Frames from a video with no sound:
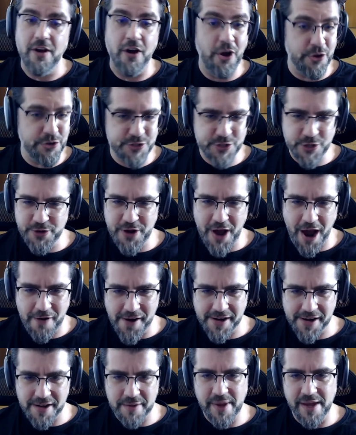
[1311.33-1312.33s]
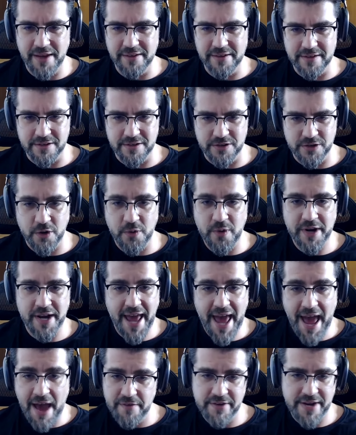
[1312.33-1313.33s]
Also, not recommended. You don't want to
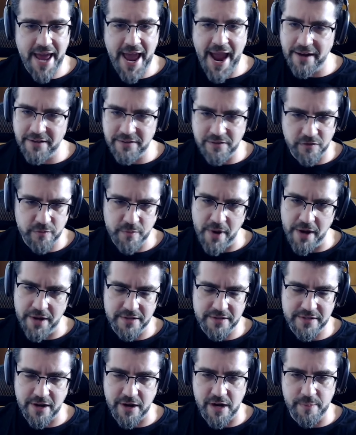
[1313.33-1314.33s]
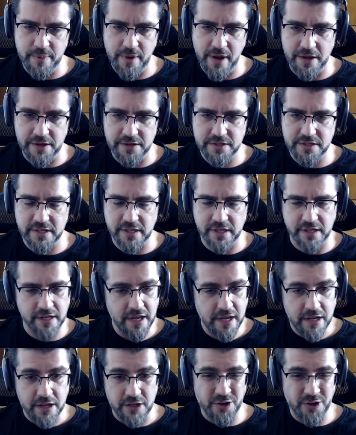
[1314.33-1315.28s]
have an active monetary policy.